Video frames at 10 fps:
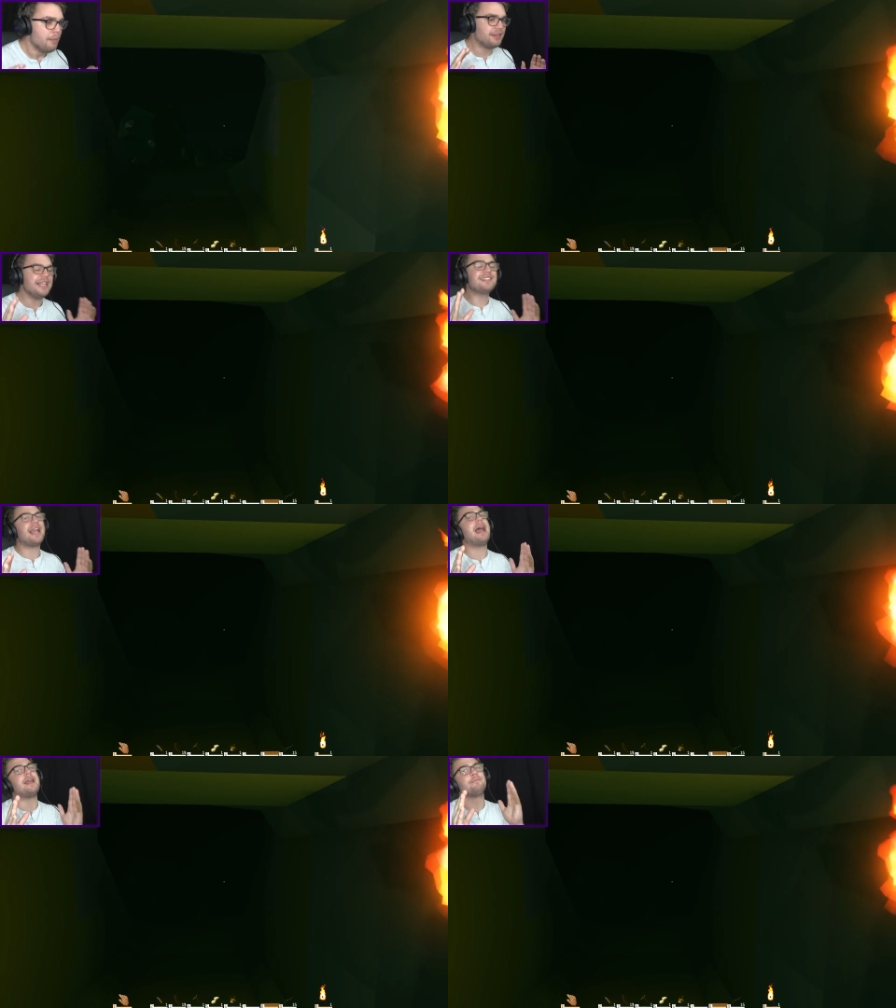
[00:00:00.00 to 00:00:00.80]
But this
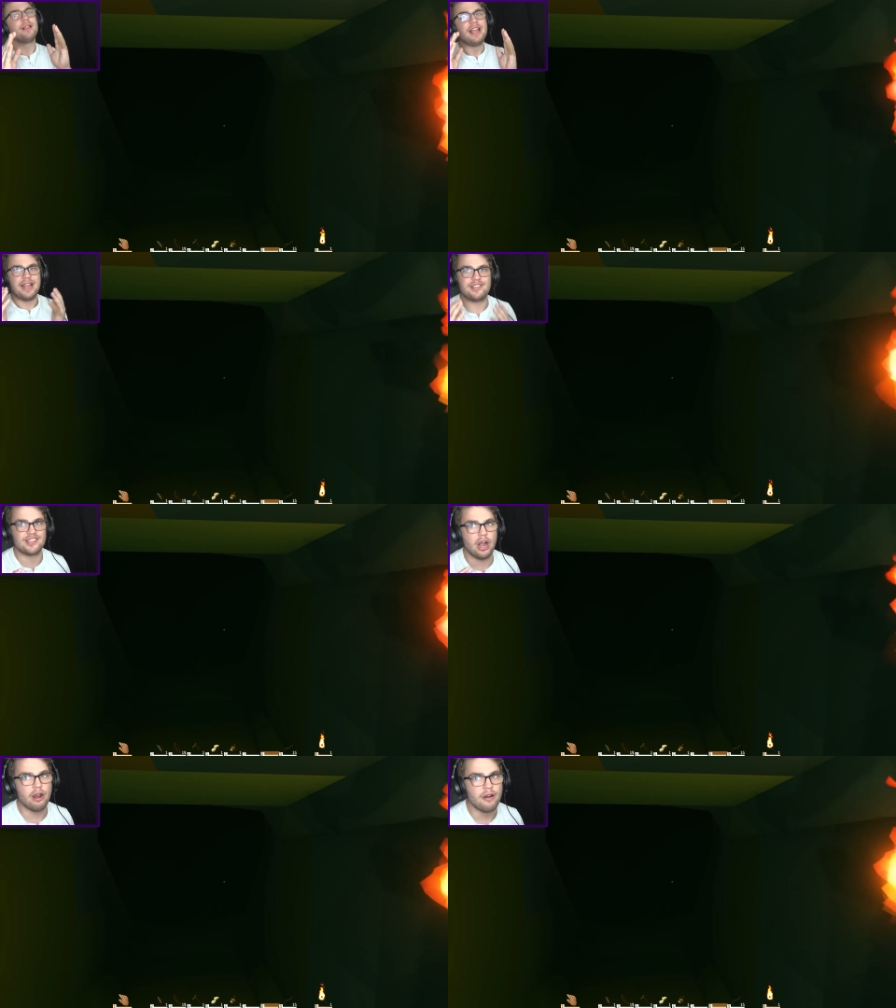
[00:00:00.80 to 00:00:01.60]
game is
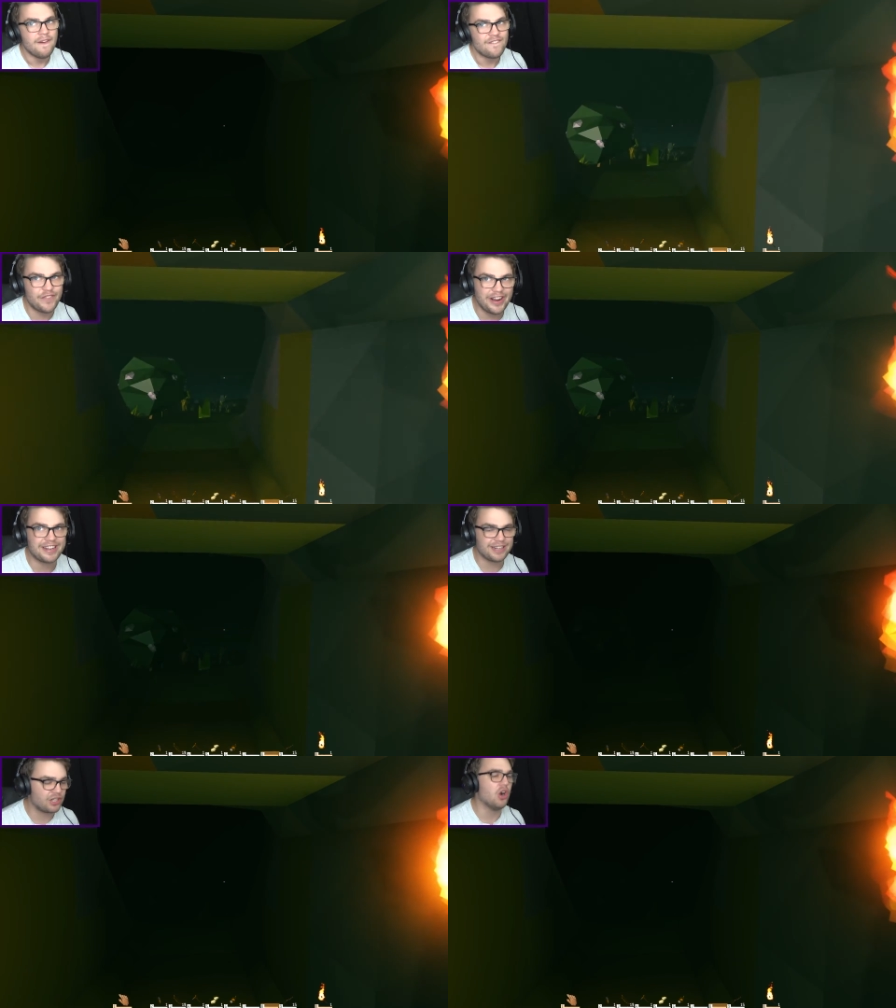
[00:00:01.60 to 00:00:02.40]
so
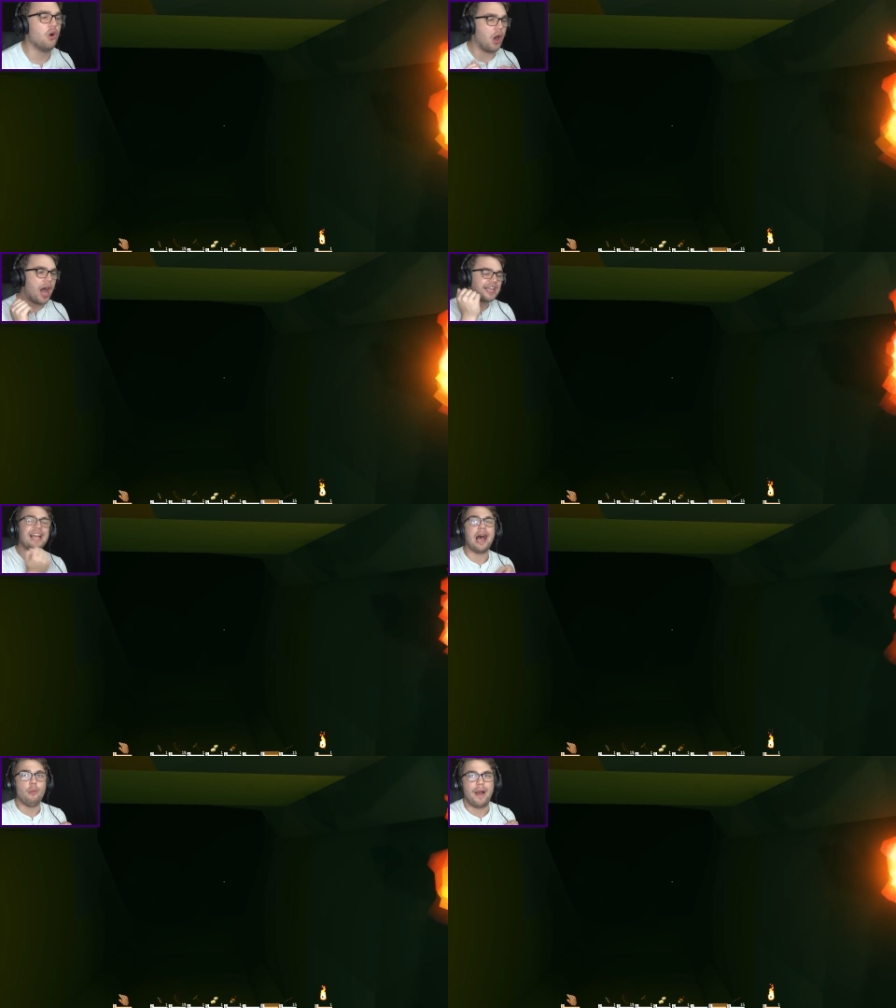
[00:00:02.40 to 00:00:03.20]
freaking cool. I
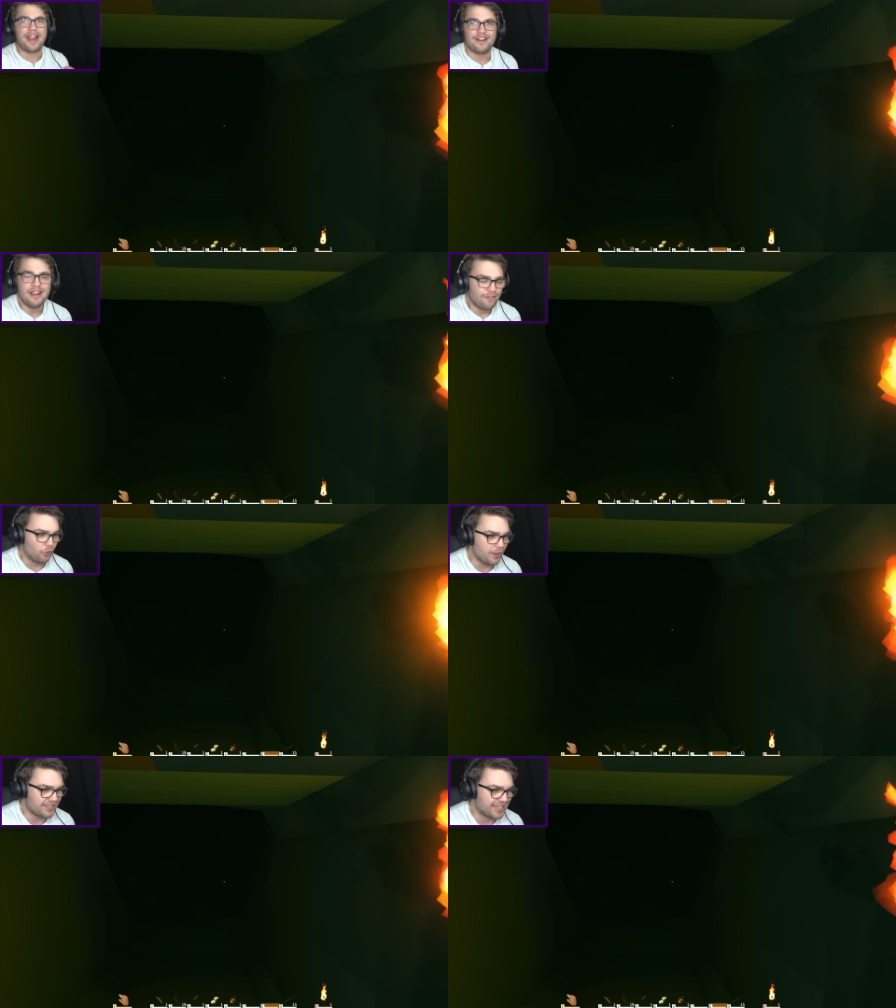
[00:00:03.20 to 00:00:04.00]
can't wait
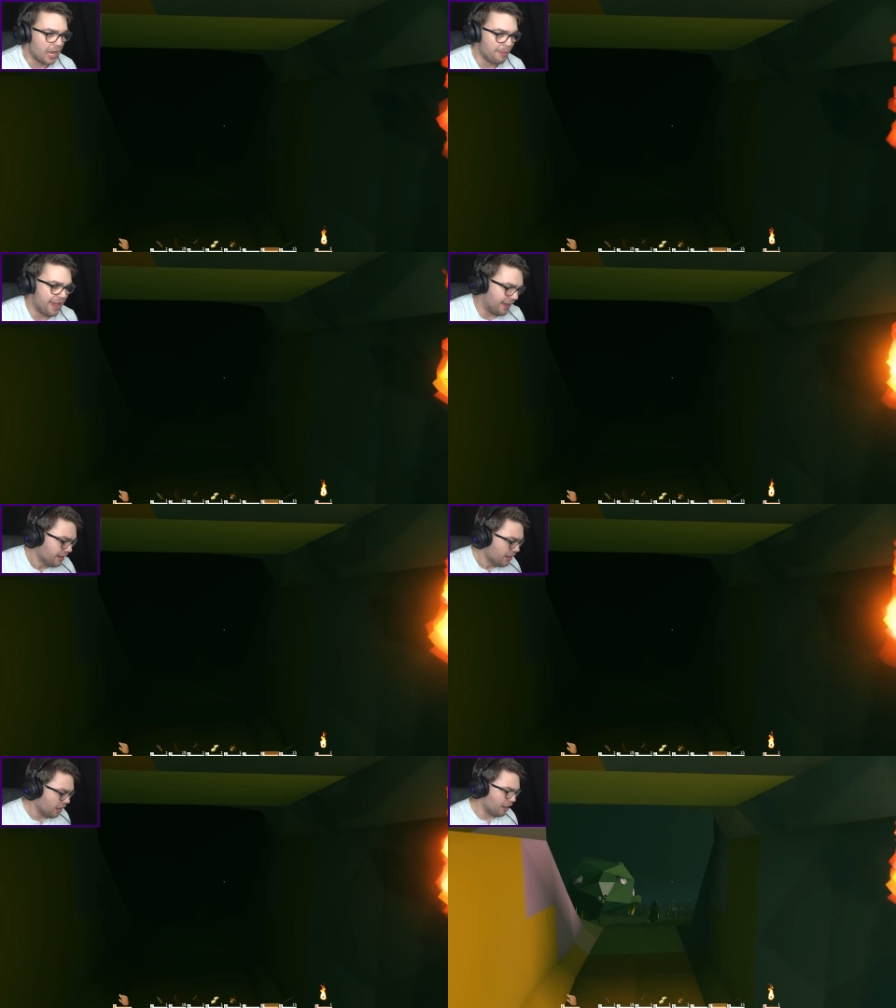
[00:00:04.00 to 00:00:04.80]
for it to come out.
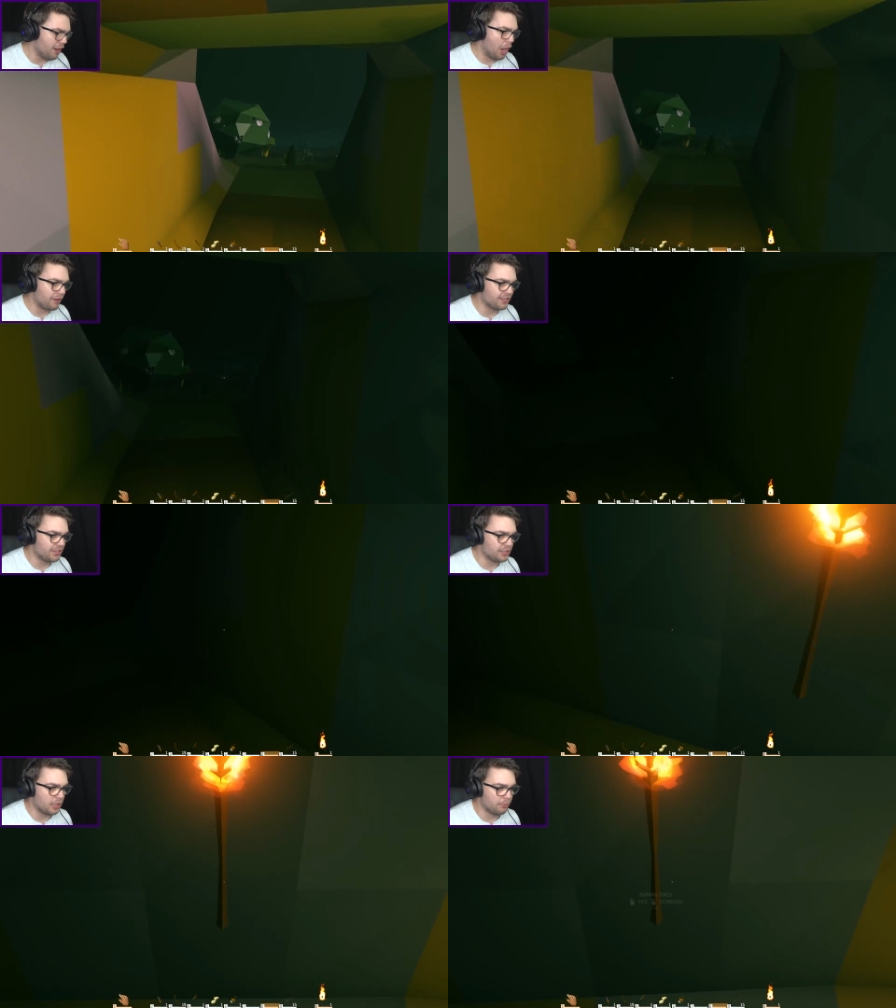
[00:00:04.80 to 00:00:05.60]
I'm going to
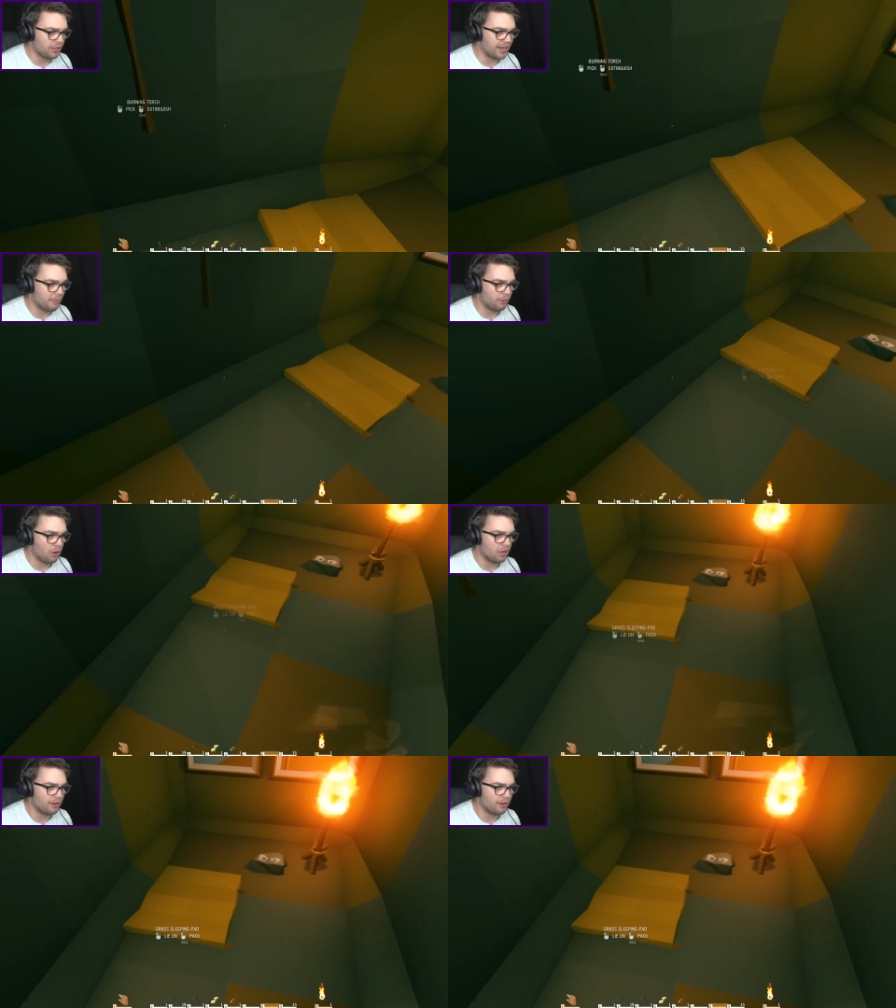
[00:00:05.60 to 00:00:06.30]
do this while I'm looking at my rock.